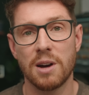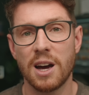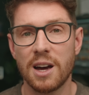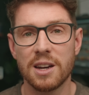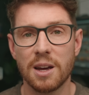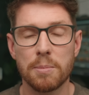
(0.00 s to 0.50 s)

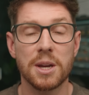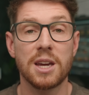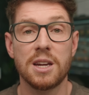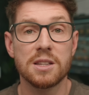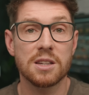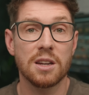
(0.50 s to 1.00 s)
and I'd be
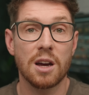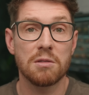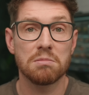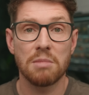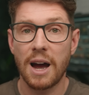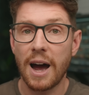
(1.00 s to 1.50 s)
keen to
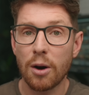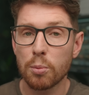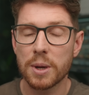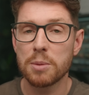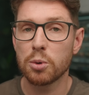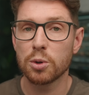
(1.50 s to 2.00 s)
know how
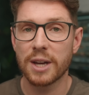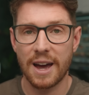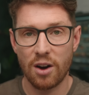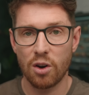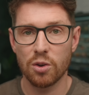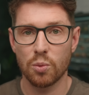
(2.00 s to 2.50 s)
people
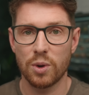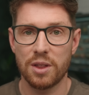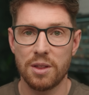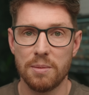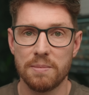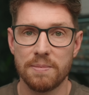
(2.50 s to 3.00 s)
get on
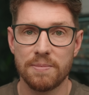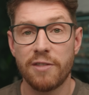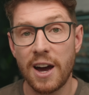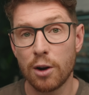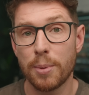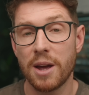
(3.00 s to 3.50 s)
with them.
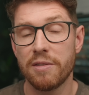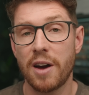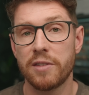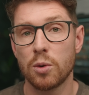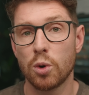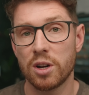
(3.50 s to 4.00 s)
Final bit of
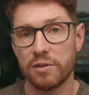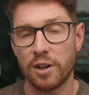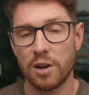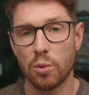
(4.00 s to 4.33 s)
having a workflow that